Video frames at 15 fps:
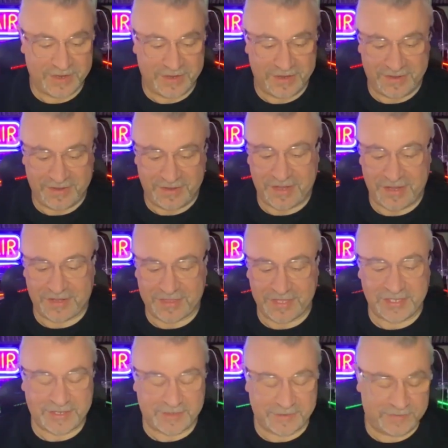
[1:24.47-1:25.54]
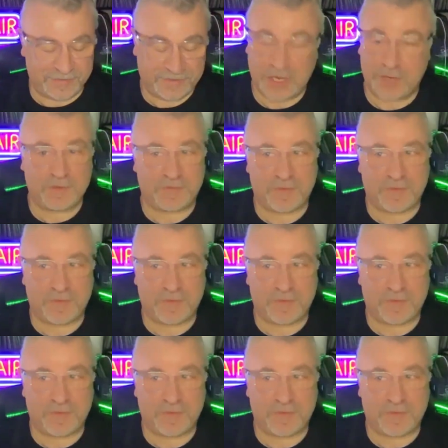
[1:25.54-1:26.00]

Yeah, and I think they had